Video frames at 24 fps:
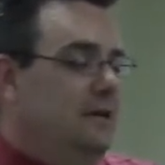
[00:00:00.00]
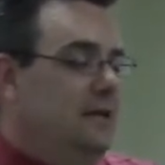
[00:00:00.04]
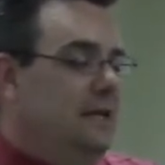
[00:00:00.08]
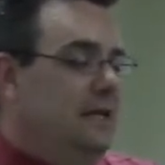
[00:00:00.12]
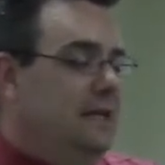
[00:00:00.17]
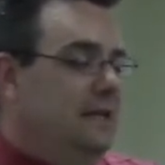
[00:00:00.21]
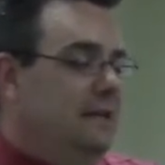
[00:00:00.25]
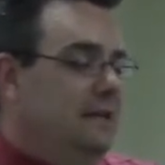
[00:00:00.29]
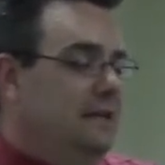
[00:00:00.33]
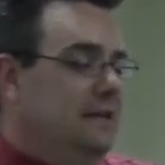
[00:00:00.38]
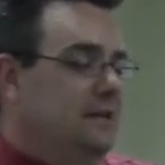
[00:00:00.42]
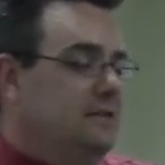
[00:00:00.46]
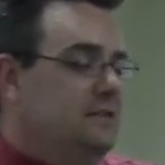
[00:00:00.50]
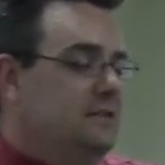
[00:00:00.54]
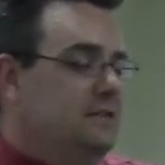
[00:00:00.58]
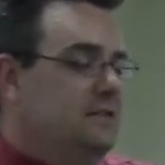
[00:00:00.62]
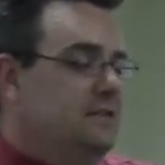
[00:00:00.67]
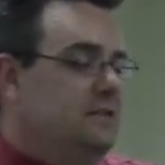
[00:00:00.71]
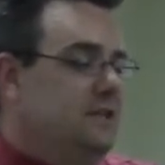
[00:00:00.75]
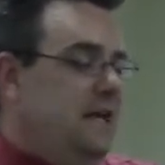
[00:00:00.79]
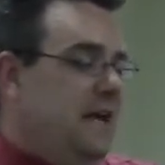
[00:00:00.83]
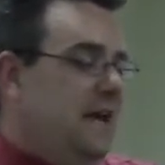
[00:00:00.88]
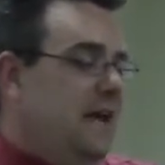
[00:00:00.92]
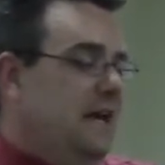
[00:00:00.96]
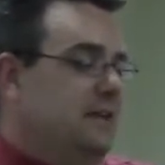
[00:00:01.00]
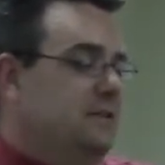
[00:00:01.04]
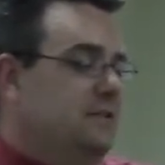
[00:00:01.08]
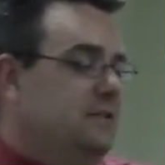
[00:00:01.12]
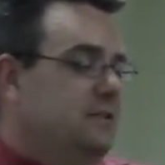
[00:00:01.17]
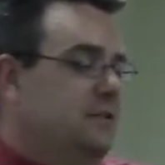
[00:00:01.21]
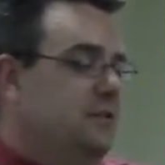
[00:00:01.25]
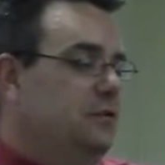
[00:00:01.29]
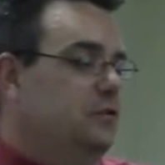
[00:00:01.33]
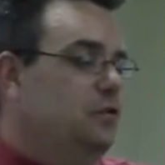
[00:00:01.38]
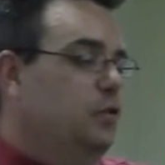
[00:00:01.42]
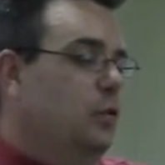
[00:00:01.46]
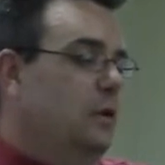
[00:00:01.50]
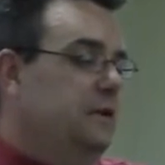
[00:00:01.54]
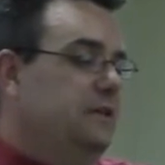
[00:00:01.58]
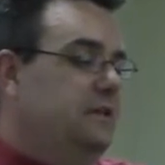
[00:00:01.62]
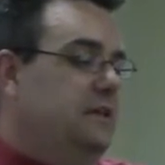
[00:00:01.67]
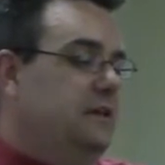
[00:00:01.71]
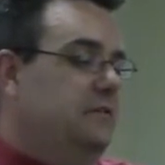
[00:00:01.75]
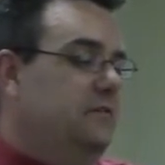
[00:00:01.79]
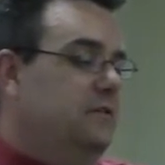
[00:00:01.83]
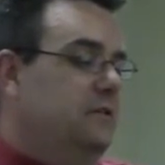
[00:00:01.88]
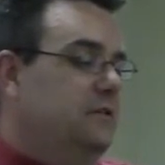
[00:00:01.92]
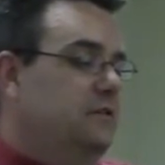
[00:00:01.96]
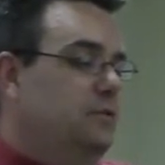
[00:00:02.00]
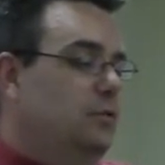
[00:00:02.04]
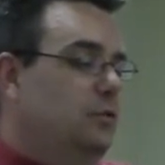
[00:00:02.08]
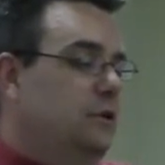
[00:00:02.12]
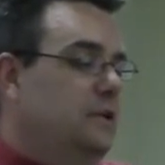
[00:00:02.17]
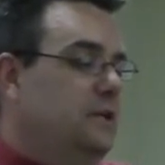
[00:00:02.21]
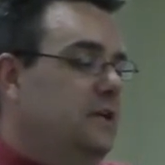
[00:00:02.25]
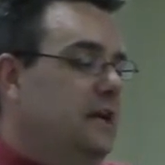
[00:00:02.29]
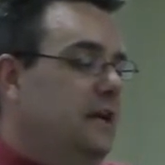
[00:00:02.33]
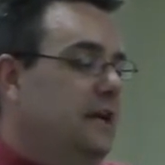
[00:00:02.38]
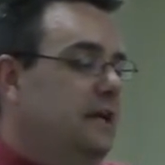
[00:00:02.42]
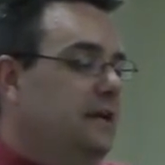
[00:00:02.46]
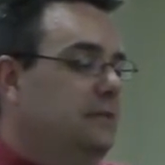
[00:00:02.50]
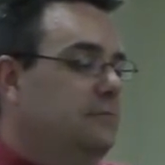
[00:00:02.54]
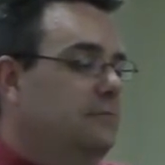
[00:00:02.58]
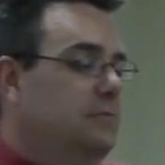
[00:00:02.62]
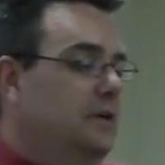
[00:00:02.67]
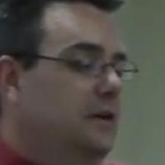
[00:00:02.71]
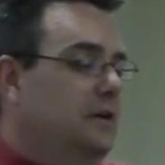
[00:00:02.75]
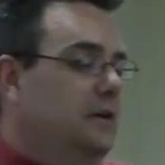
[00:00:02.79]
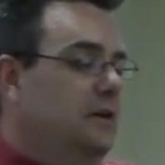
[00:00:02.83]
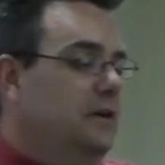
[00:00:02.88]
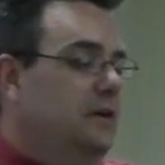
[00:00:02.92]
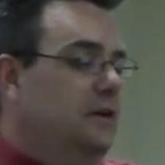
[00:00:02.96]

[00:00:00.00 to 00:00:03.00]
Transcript: He lists Acts 20, verse 28.